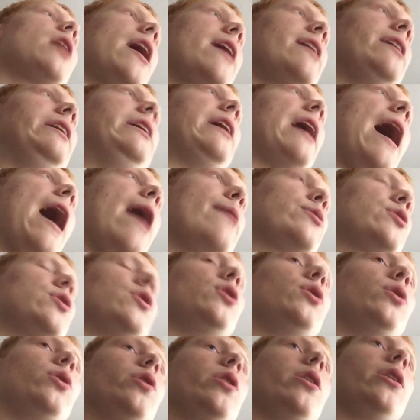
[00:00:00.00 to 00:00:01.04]
I
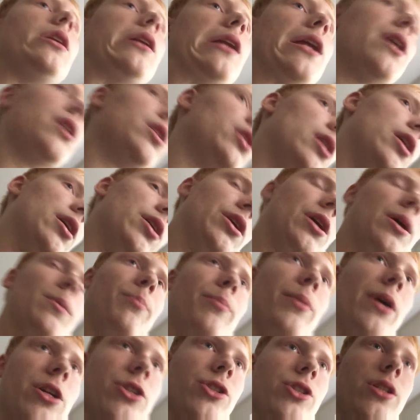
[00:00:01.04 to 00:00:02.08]
absolutely need a
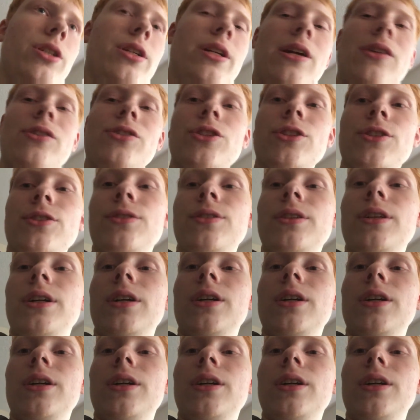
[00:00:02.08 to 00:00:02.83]
combustion engine.